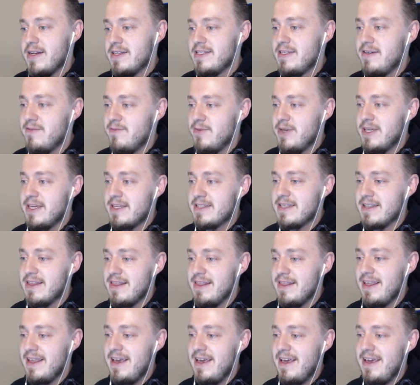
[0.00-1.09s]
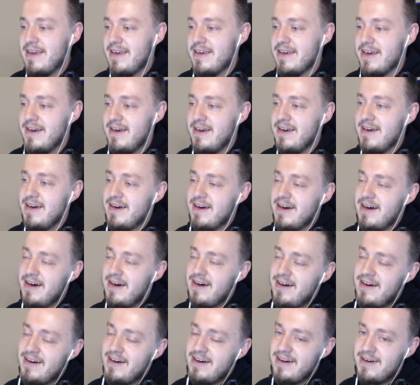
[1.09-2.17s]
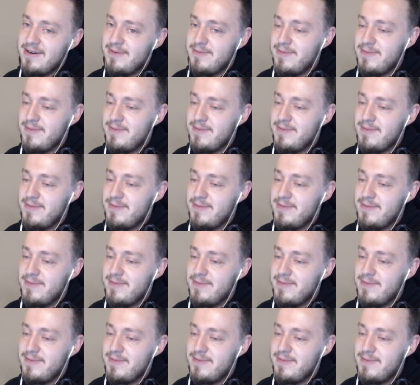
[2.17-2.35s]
to see if we can get to the lake... Ugh,